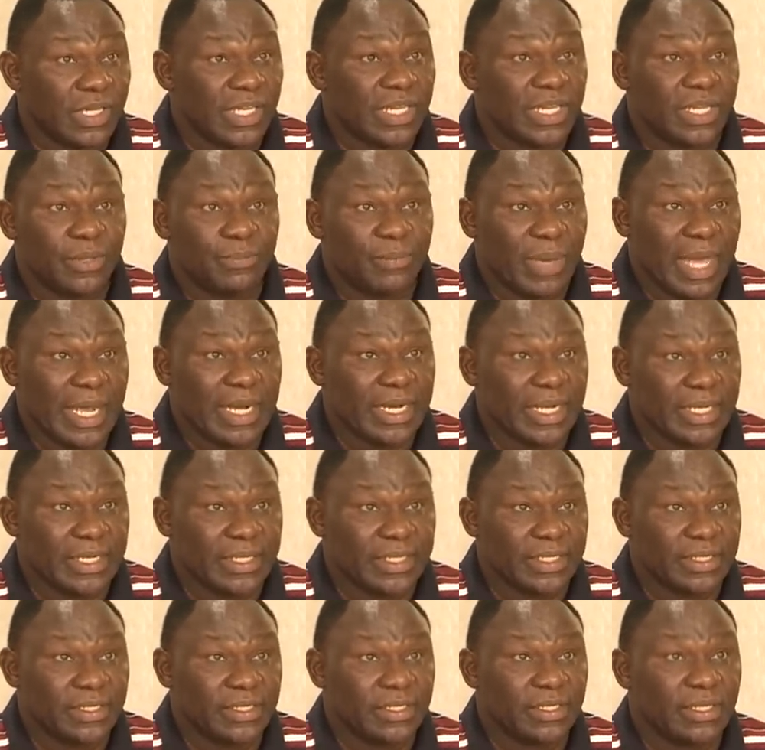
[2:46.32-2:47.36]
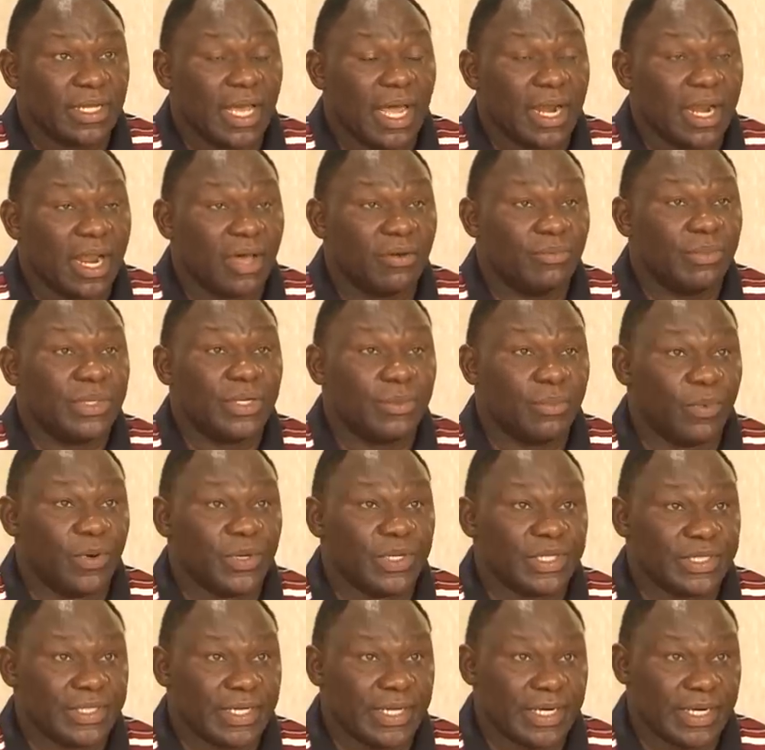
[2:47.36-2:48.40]
independent and have been
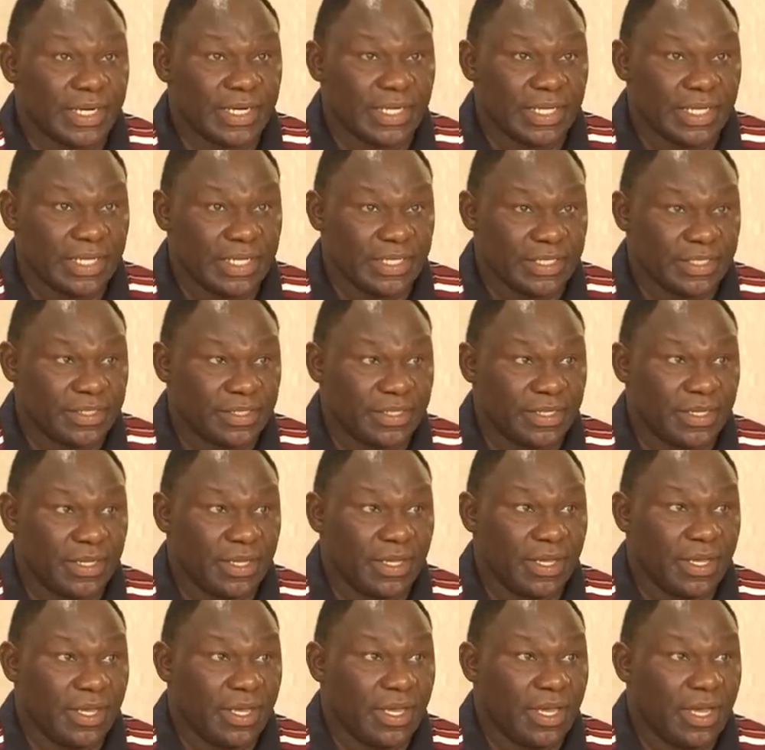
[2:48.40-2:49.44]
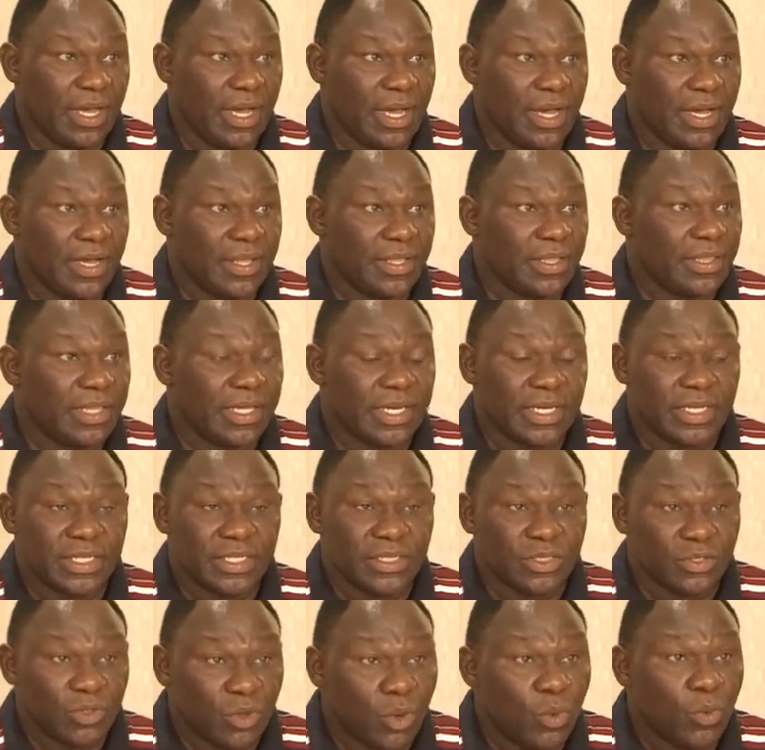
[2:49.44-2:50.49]
monitoring this. There
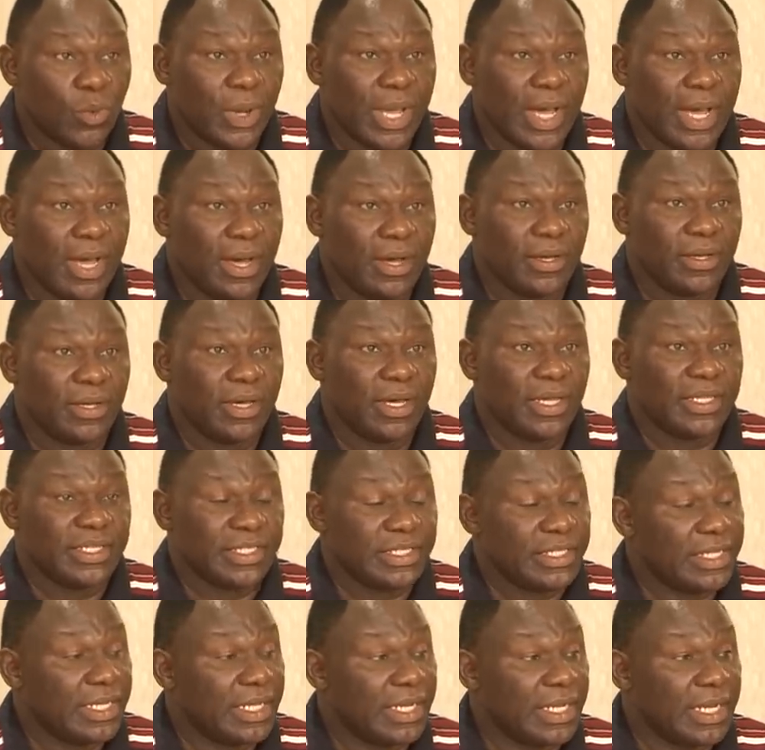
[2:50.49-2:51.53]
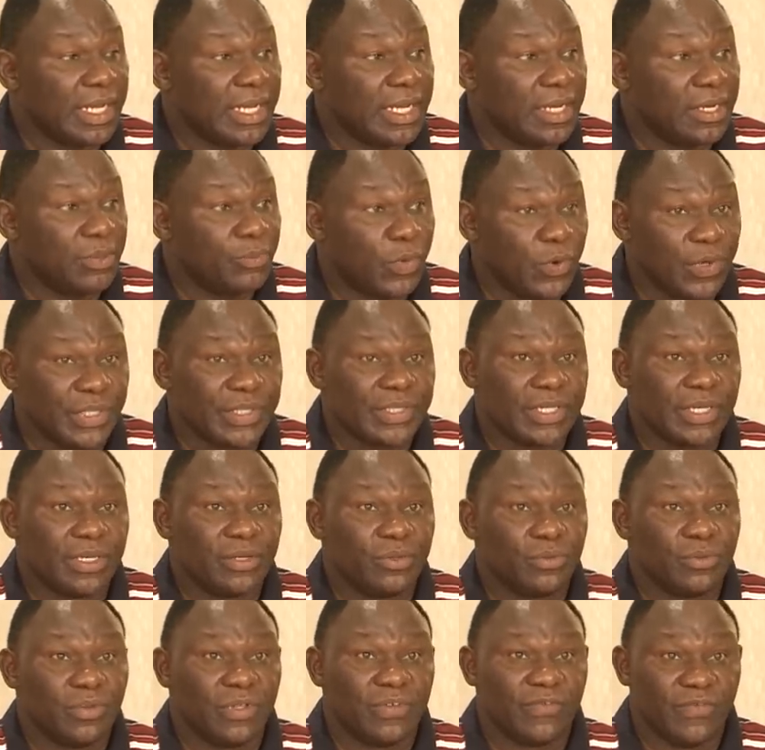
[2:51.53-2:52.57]
is nowhere CNN
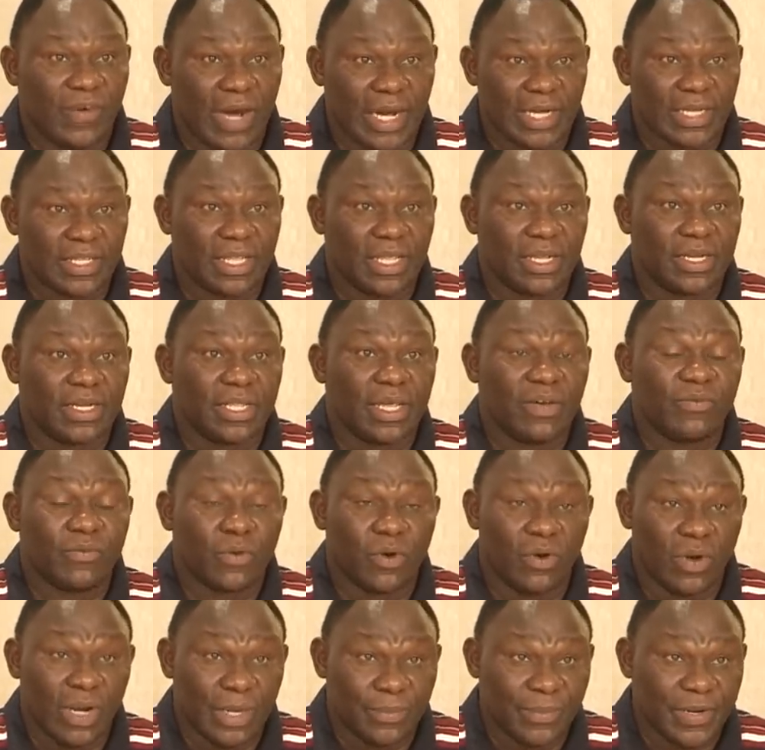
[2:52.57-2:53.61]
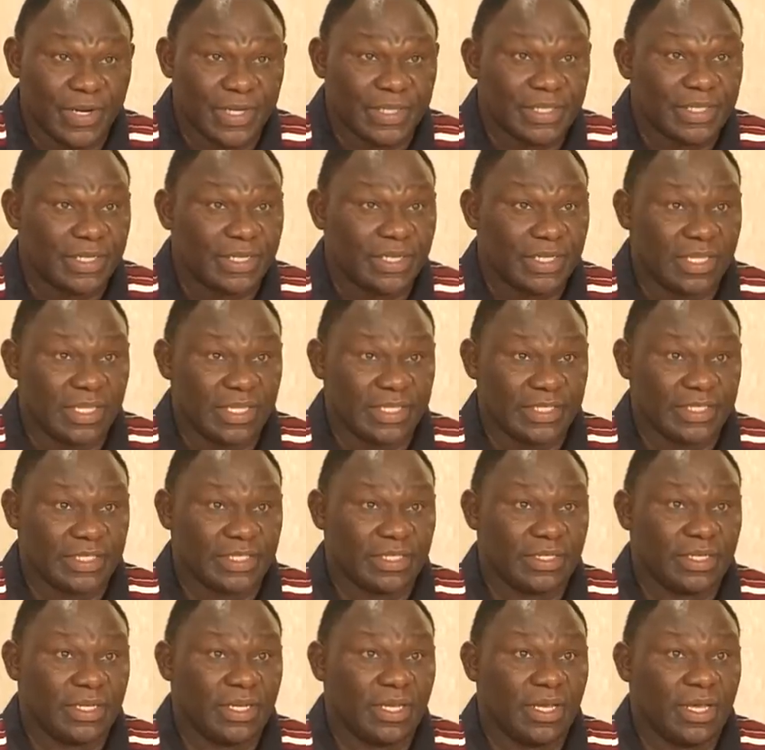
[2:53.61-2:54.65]
pointed to the fact that they have collaborated
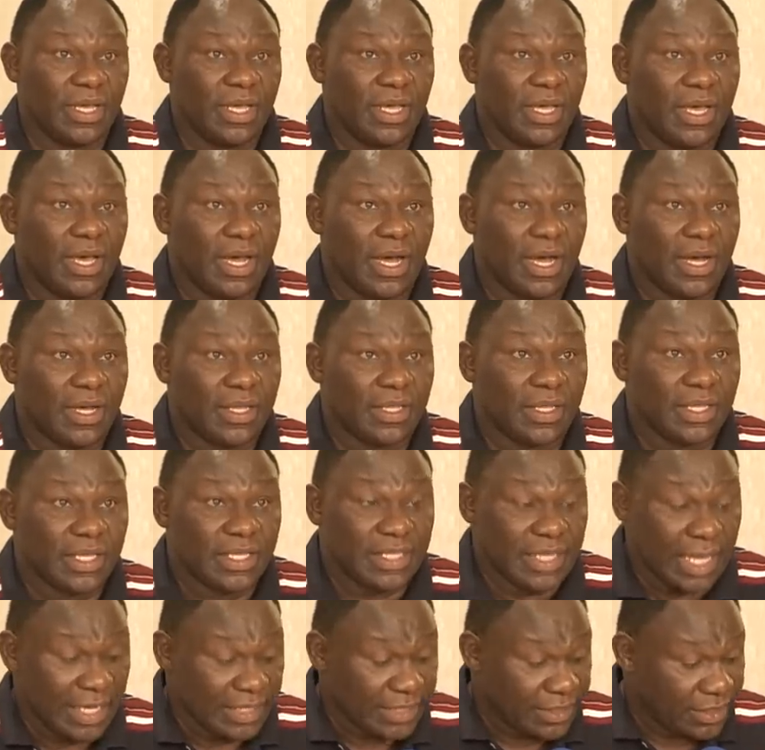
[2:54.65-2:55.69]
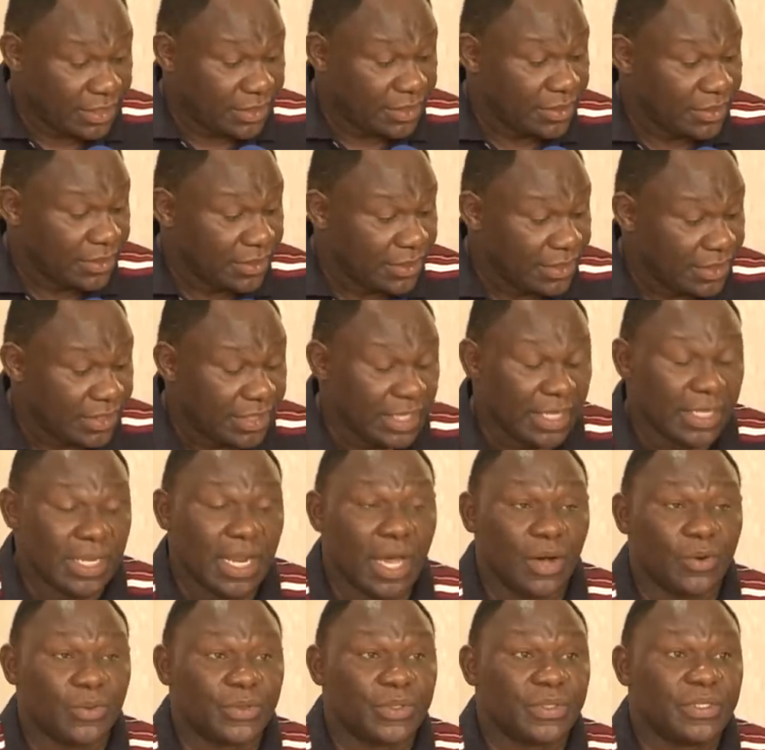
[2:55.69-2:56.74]
this. They just send
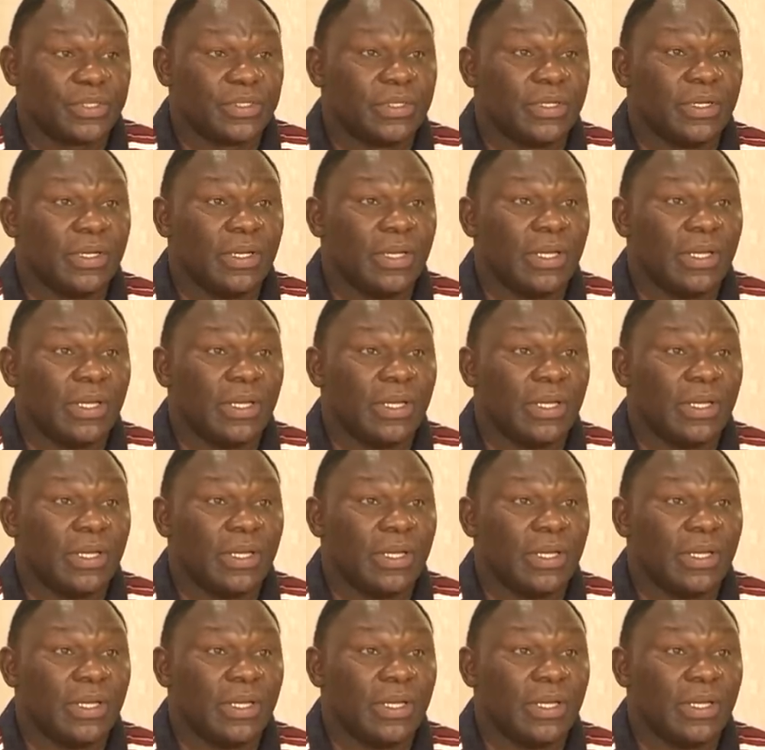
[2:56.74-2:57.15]
out